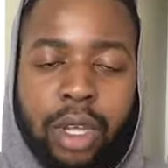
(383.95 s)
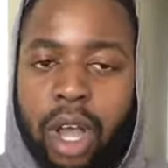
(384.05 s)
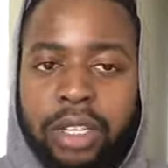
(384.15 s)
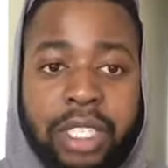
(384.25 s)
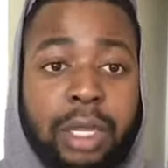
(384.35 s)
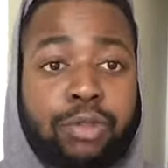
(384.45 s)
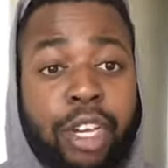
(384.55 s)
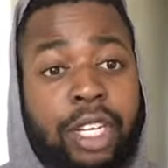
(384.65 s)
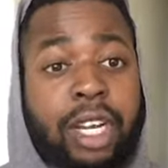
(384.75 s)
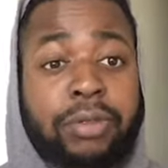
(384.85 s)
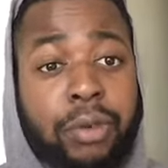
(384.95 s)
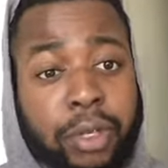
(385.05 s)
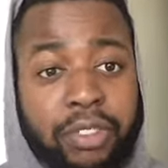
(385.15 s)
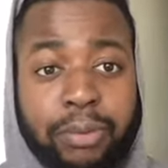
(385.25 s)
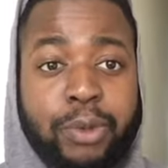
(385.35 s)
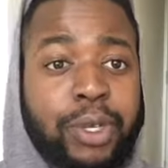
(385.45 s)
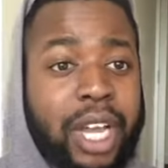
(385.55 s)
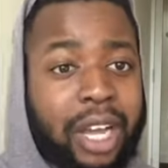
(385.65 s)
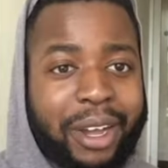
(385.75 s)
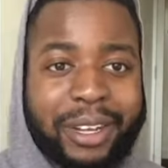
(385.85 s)
constantly breaking our focus from
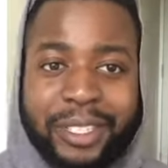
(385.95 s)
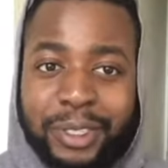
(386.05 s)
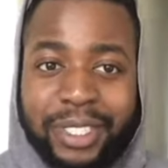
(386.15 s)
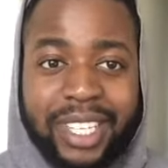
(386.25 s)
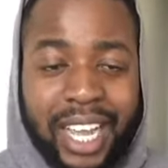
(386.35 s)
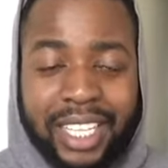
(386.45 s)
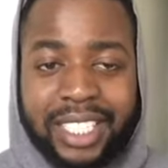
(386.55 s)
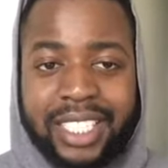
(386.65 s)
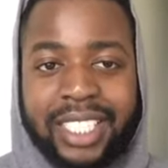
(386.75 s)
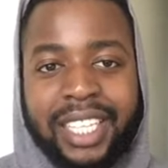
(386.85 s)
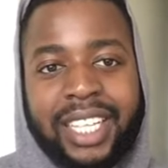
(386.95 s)
doing certain tasks